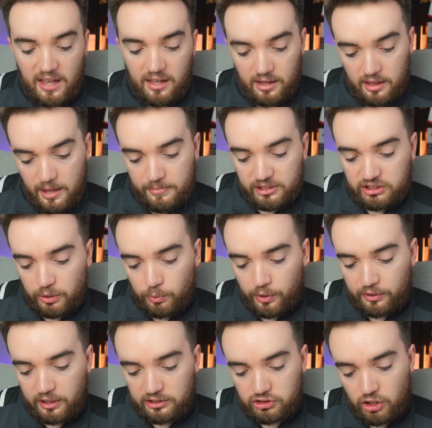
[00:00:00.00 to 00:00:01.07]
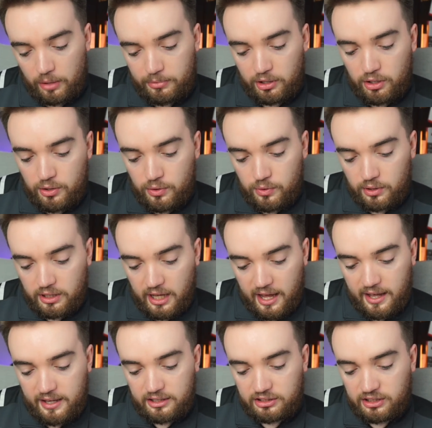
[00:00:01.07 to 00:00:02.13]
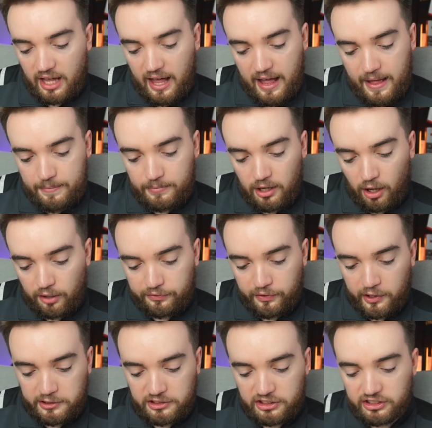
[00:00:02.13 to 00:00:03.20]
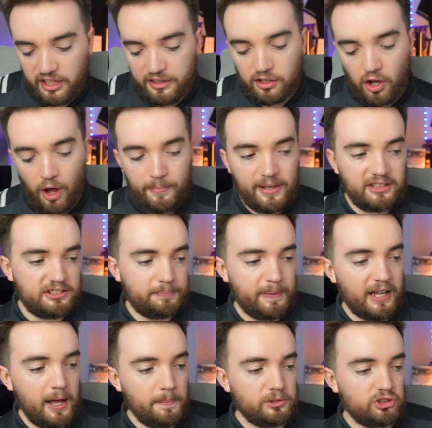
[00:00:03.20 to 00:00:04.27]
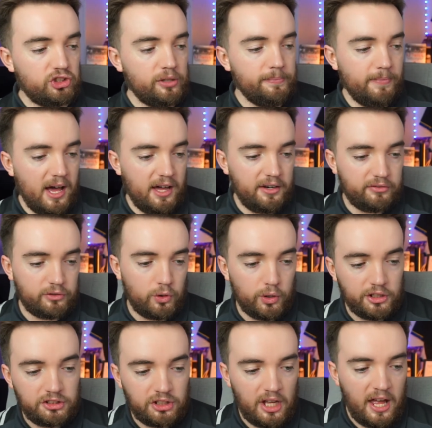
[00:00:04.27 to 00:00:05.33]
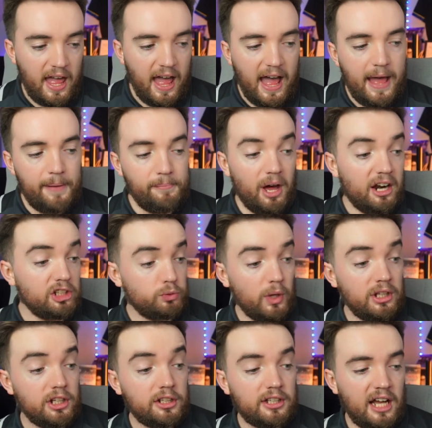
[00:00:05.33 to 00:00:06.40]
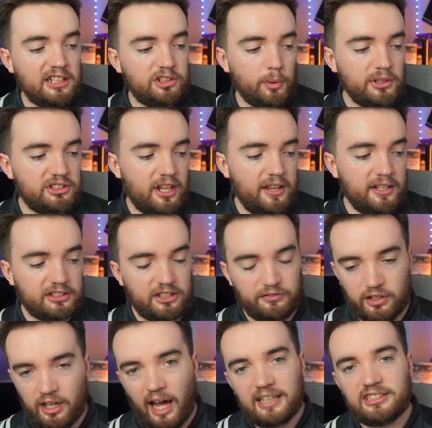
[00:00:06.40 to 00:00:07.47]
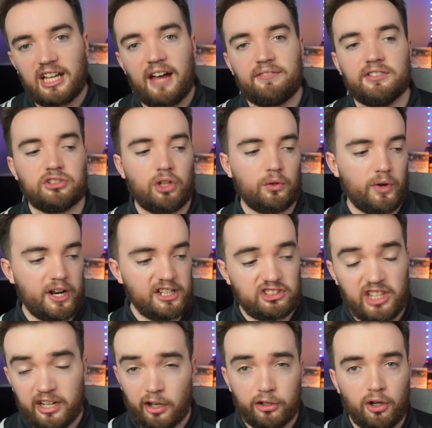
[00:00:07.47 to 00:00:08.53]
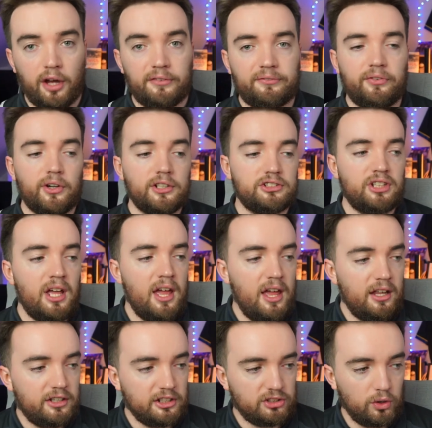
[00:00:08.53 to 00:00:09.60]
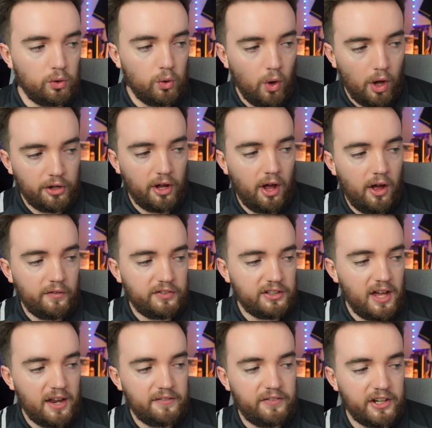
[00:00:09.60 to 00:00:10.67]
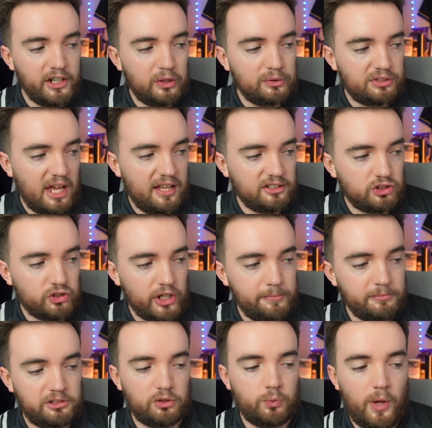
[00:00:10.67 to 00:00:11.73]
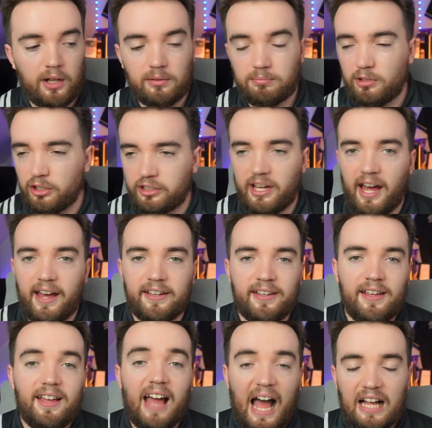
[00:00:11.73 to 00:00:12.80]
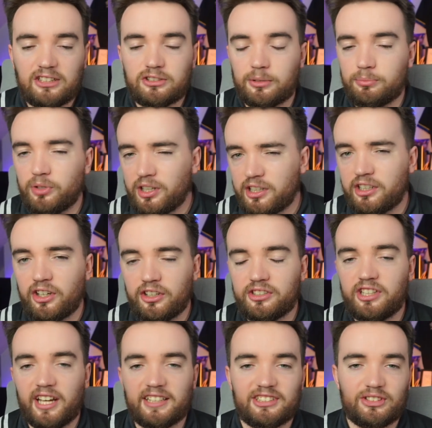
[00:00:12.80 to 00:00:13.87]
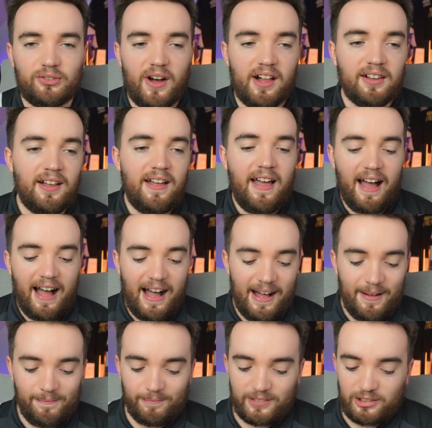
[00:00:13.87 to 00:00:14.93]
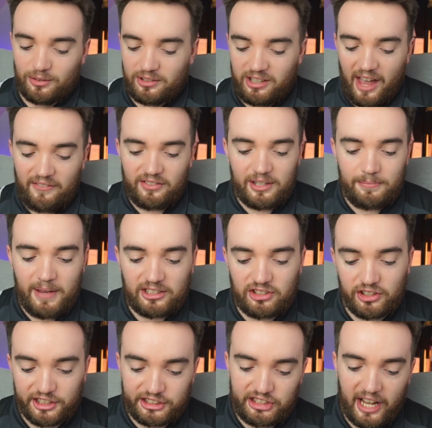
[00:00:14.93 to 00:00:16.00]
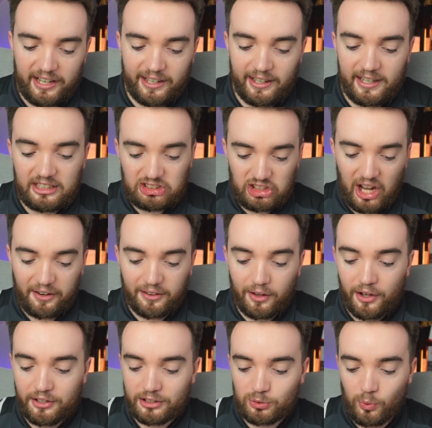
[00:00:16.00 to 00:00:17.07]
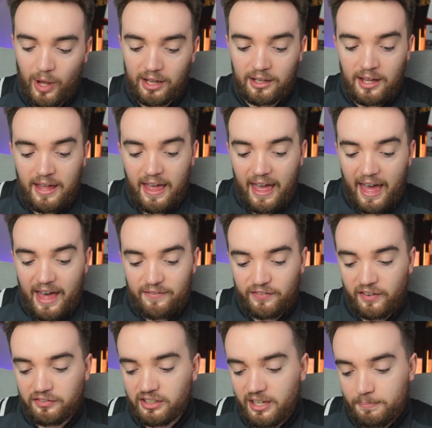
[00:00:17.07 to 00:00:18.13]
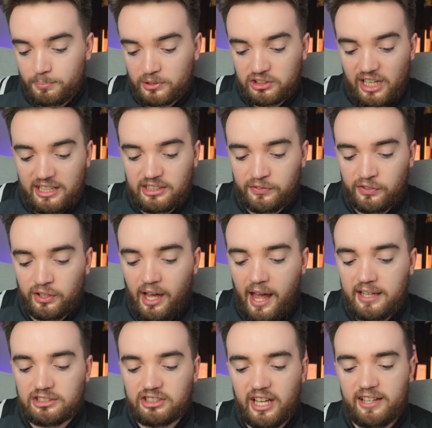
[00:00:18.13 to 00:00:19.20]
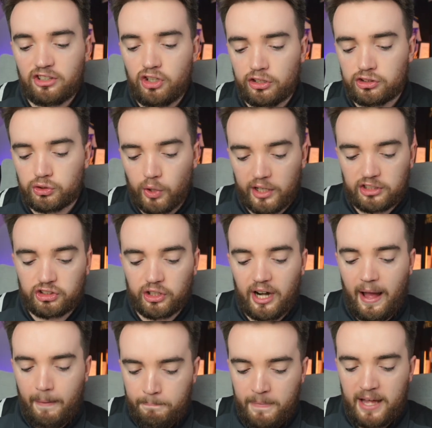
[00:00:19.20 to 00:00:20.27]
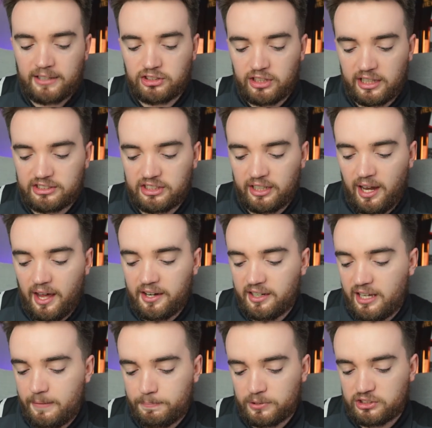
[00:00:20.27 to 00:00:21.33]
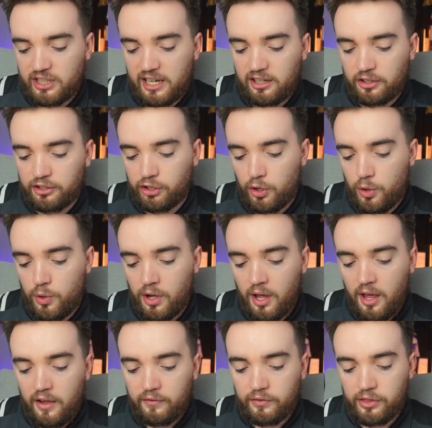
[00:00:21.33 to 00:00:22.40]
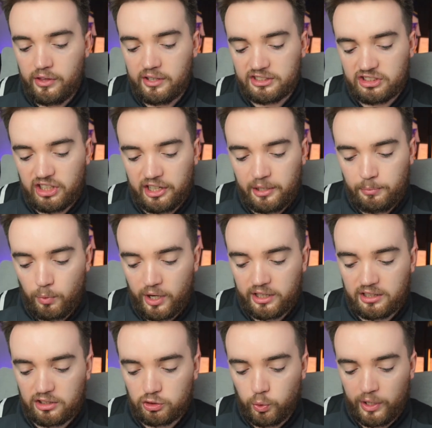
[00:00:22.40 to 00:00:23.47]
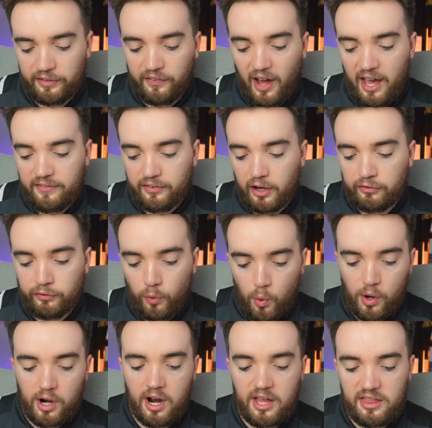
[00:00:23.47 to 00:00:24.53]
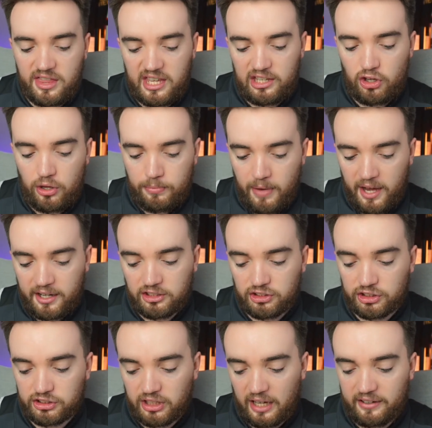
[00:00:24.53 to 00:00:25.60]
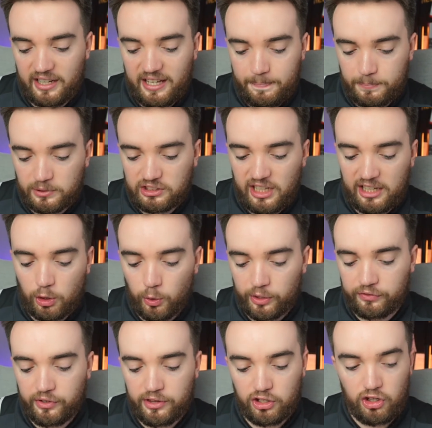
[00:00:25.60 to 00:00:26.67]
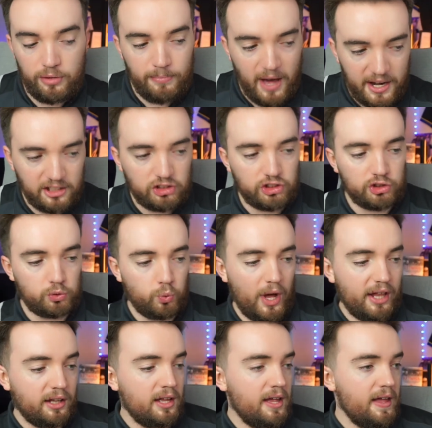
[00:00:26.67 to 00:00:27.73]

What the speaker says: Let me see what I got down below, guys. Hot Fuzz is in the comments. Big ups to Man, of course. And as well, look, guys, I will say this. If you guys haven't already, check out Hot Fuzz. There's a lot of United videos and streams as well. Good guy, and some really good takes as well. So definitely make sure you're checking his channel out as well. 58% of you guys saying new structure at Manchester United. 8% going to go for the stadium work. 25% for the new managers, and 8% going for the new manager as well.